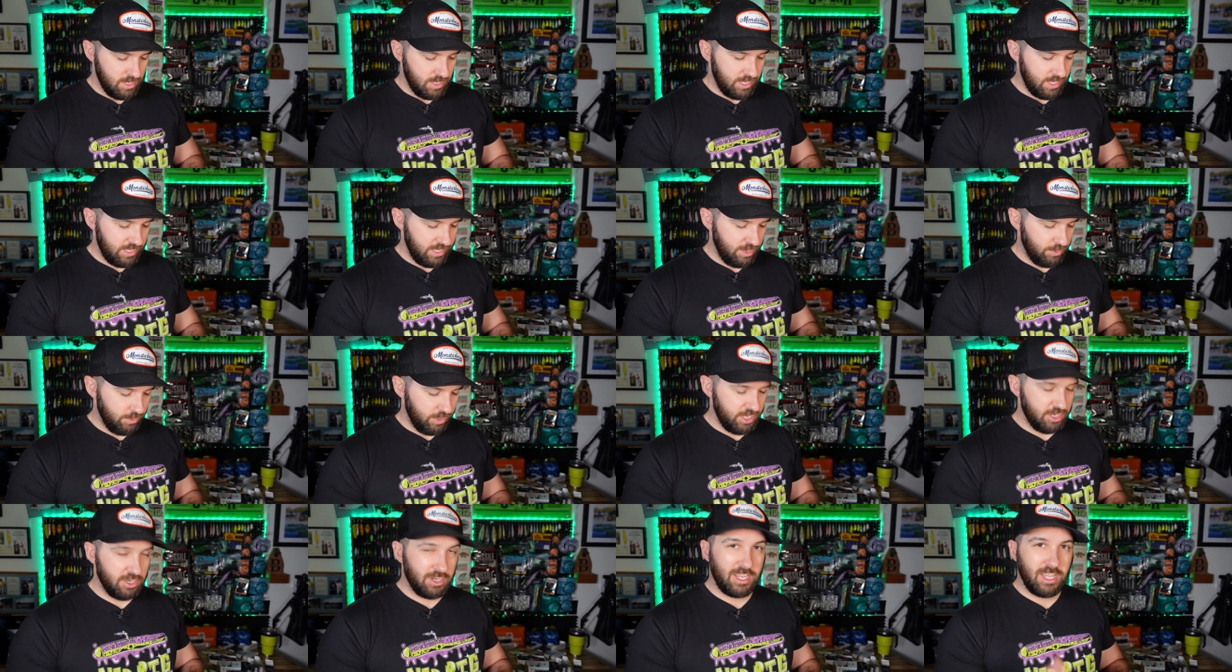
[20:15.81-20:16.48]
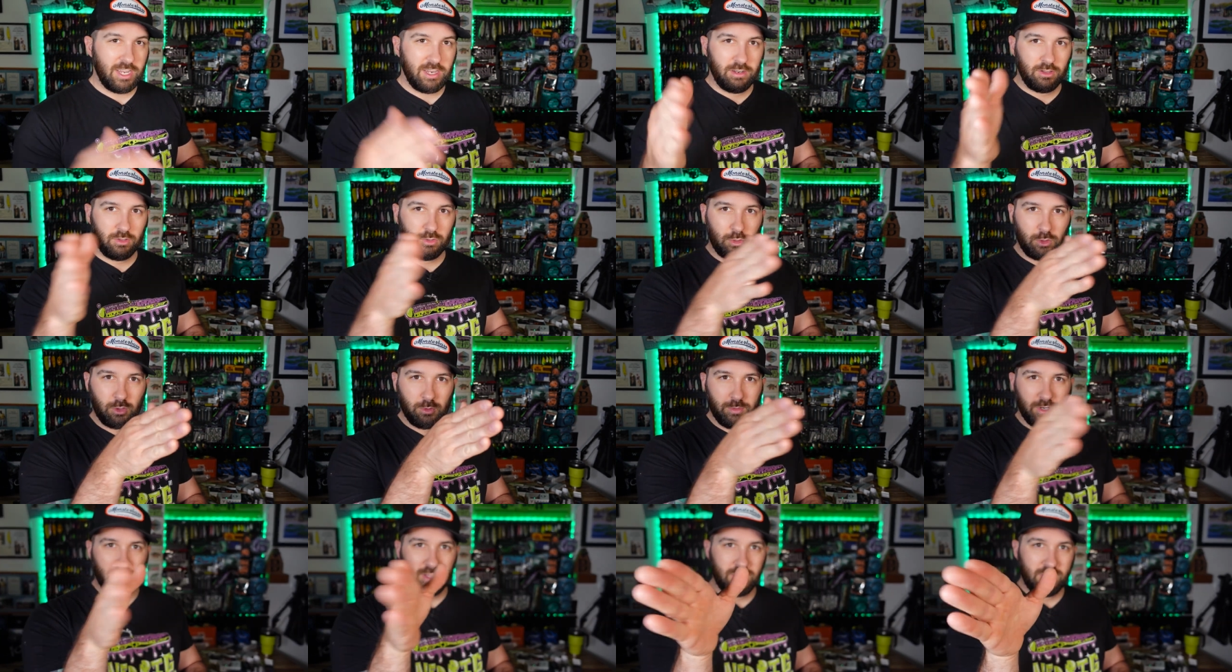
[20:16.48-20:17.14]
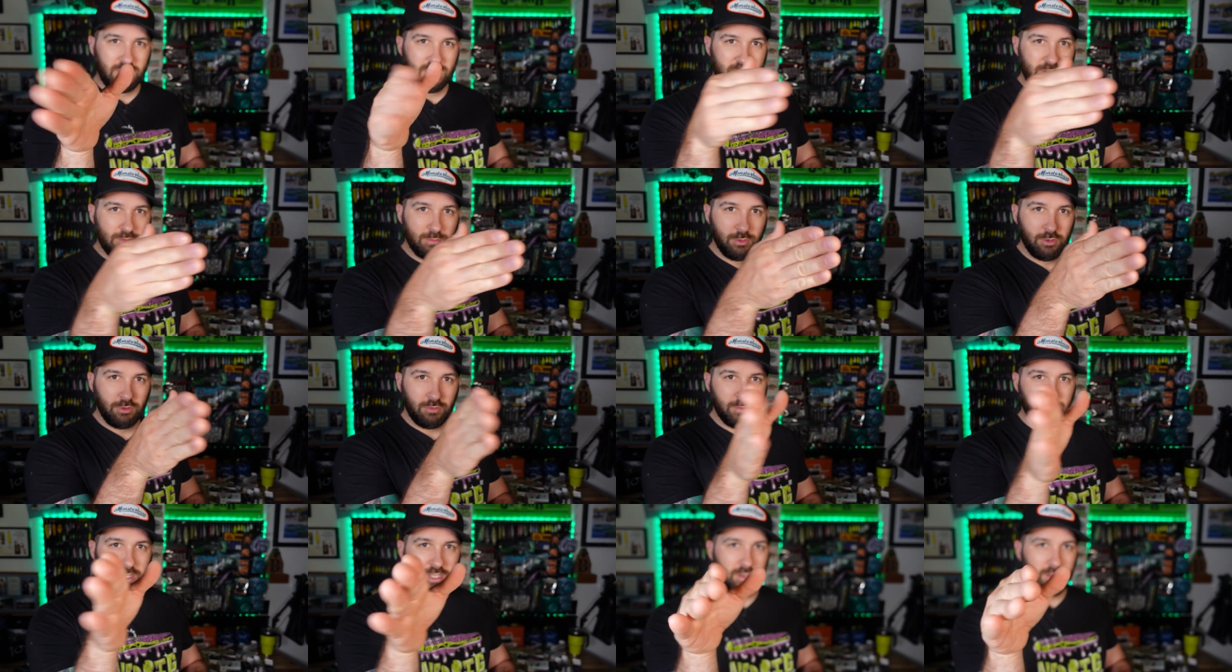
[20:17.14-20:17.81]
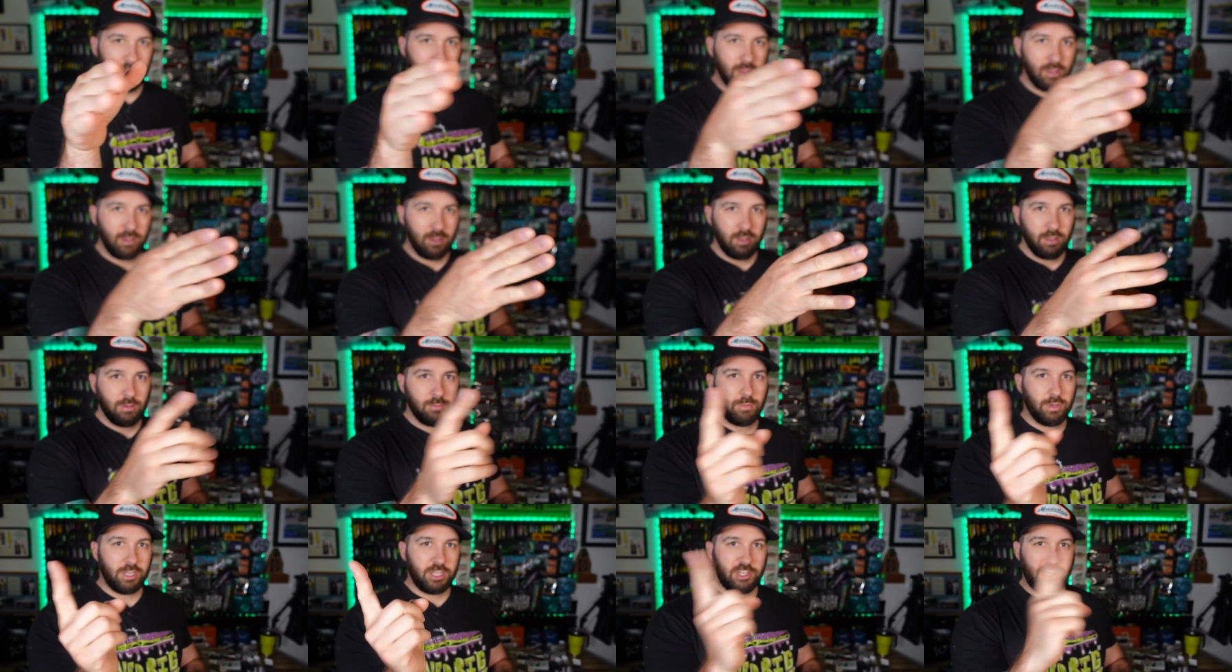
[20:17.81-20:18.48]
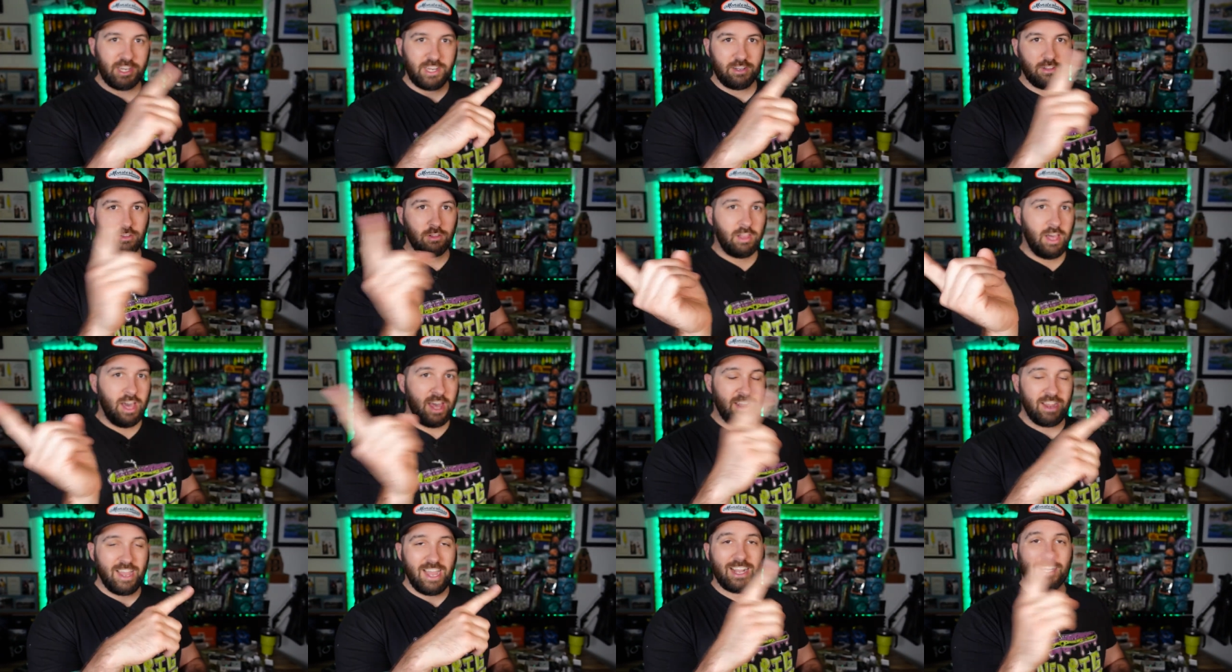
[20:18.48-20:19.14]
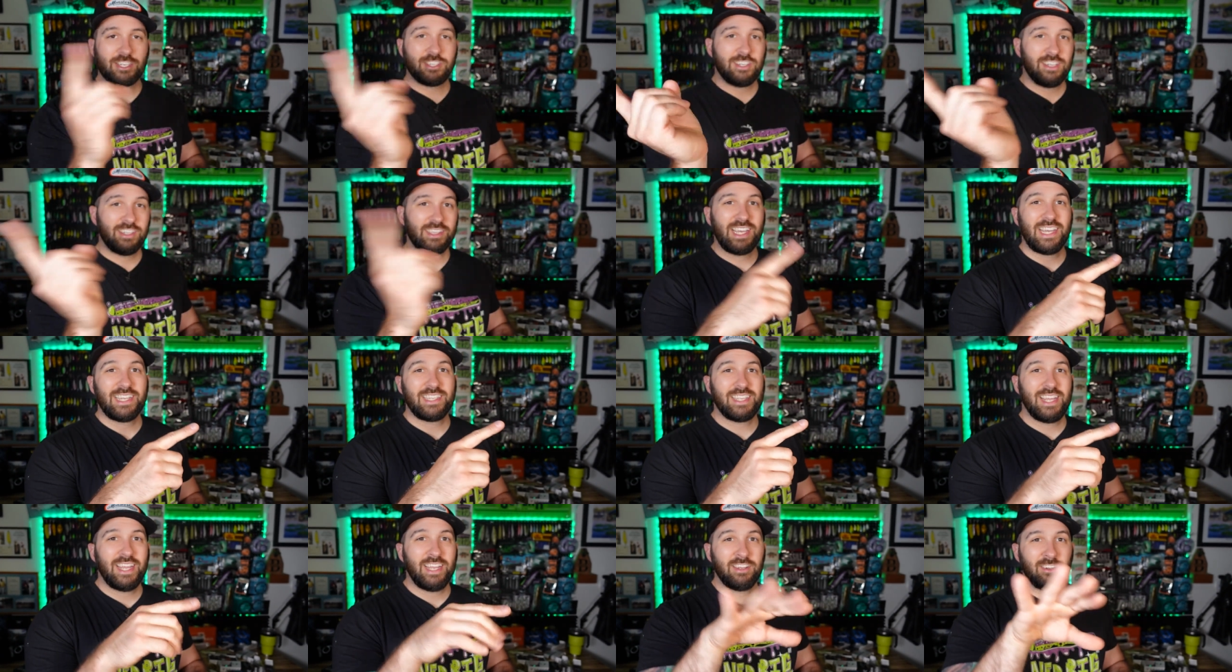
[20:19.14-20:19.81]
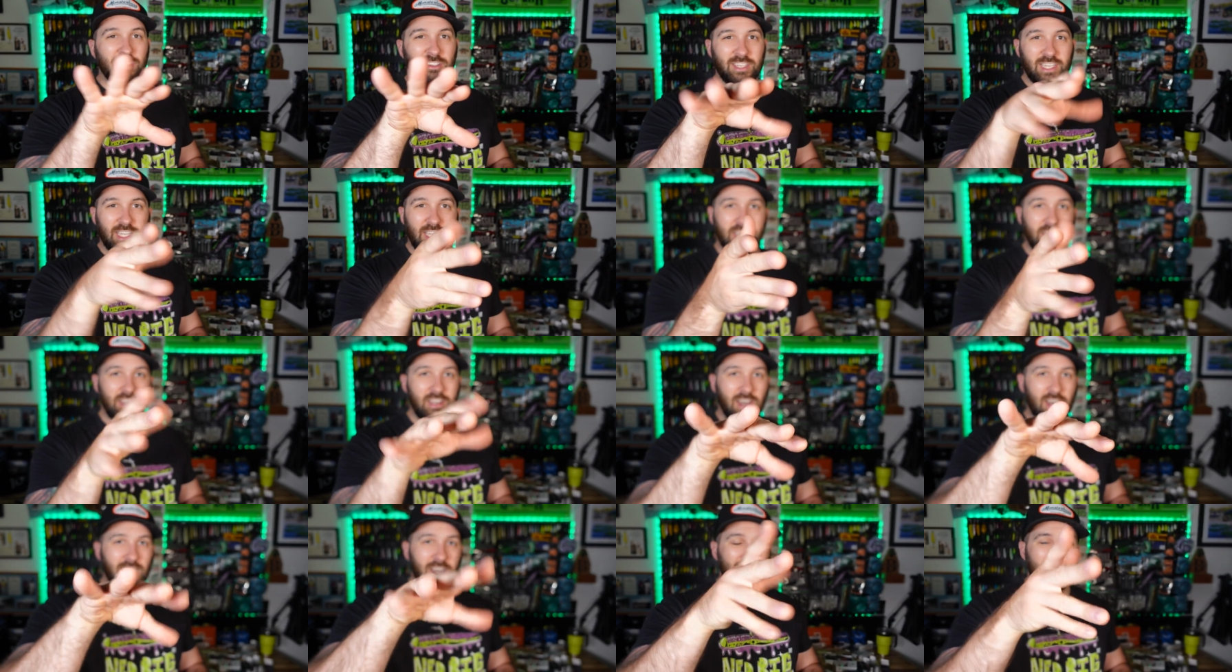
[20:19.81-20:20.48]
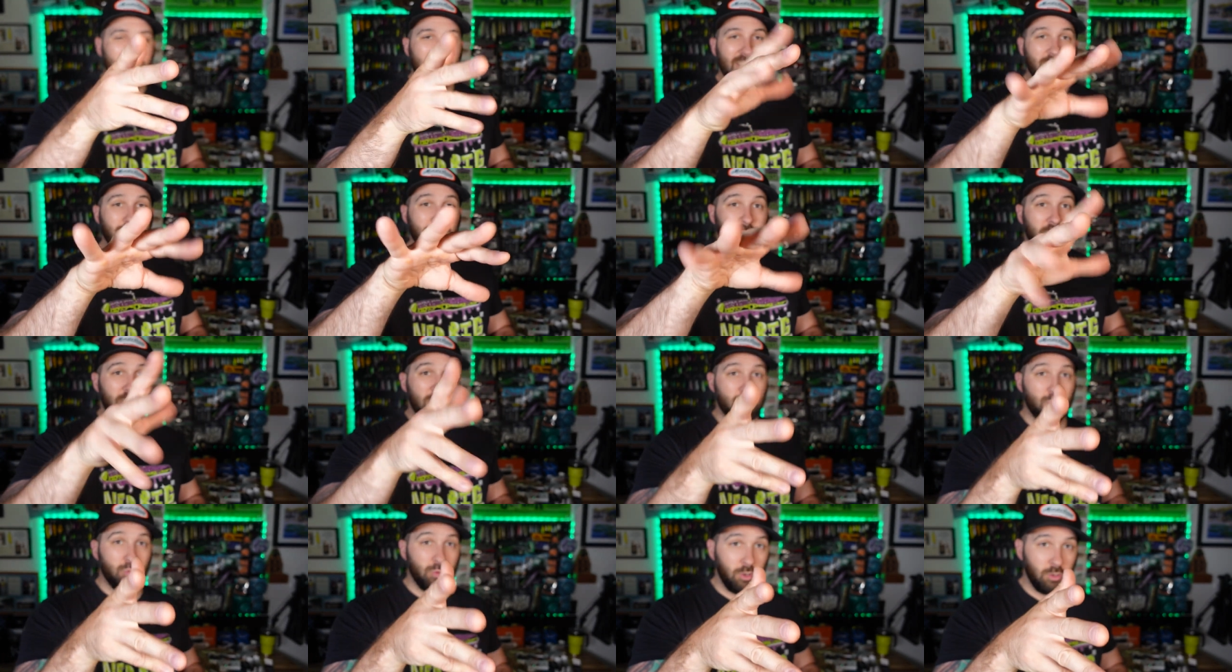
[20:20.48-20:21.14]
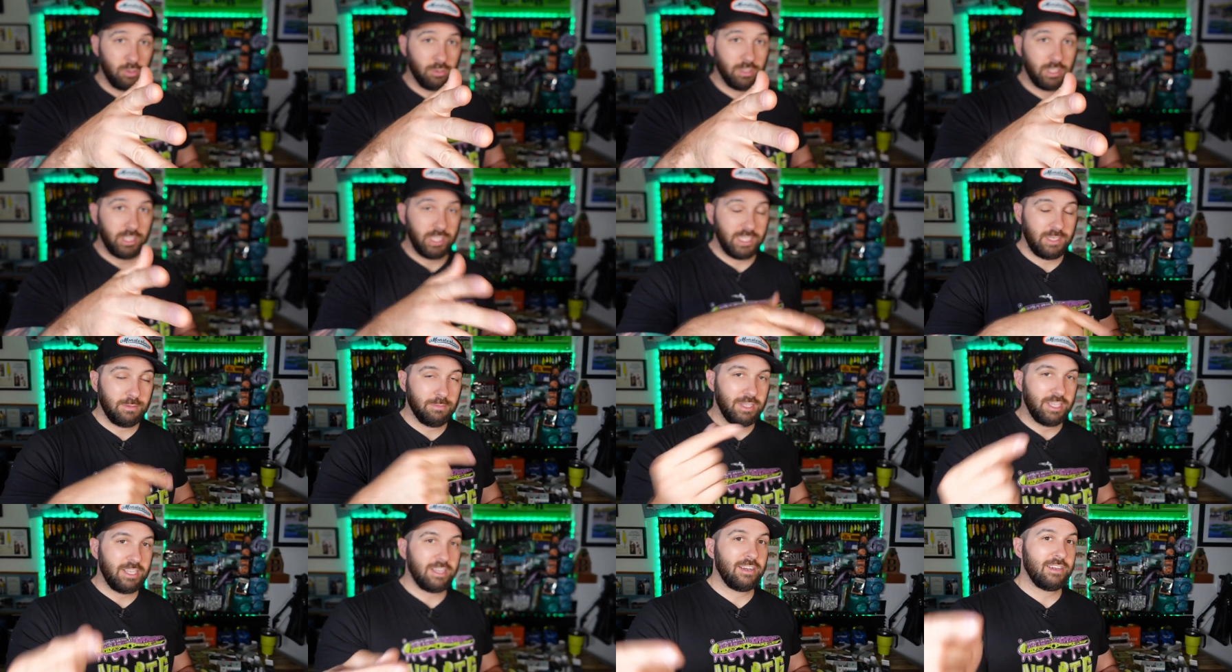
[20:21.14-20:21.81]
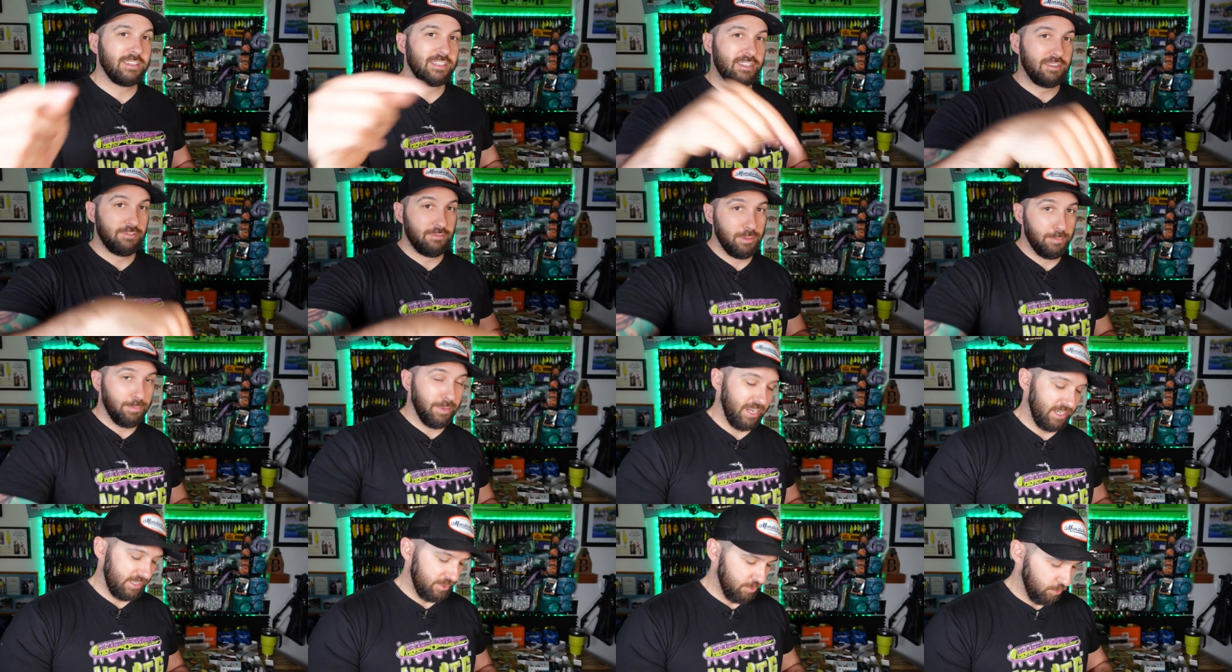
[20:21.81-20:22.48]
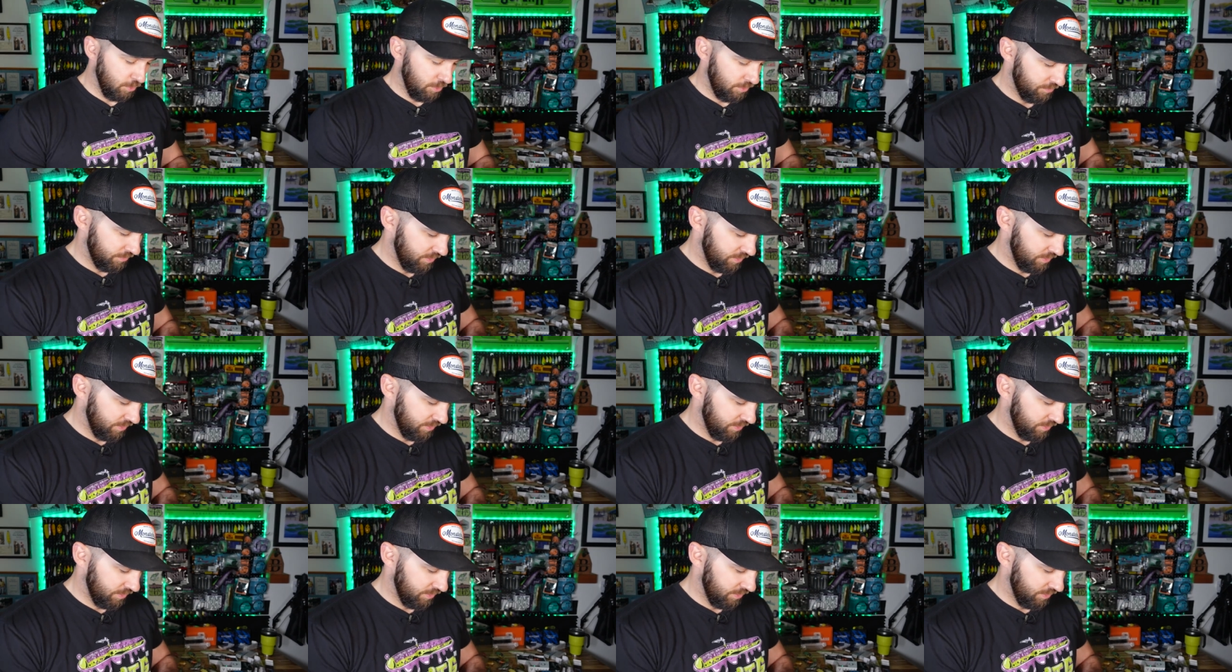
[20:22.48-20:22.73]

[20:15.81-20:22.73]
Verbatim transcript: And that way you're getting a little bit of this movement, but you're getting a lot of action on that tail and not as much rolling because of the pectoral